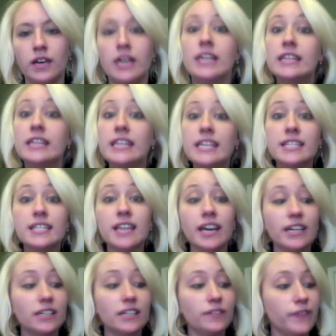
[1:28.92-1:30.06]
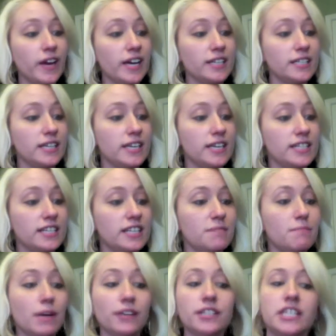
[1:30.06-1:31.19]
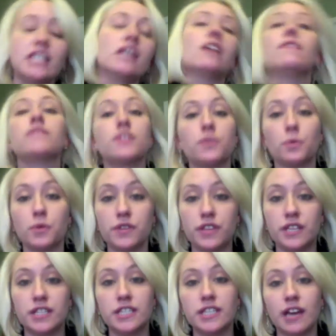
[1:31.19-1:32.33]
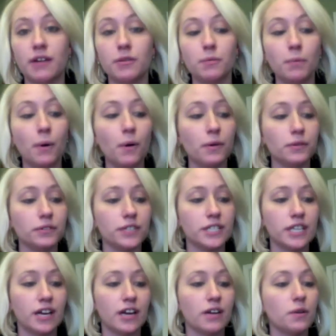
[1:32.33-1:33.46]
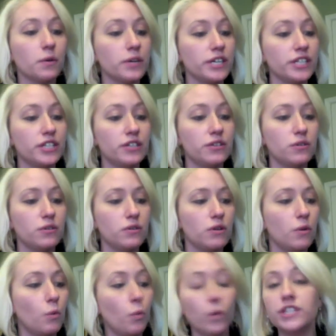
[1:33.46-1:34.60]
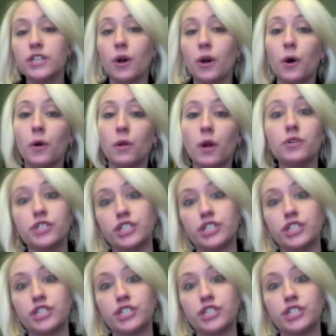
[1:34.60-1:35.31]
The second effect is the melting of the North and South poles. According to Woods Hole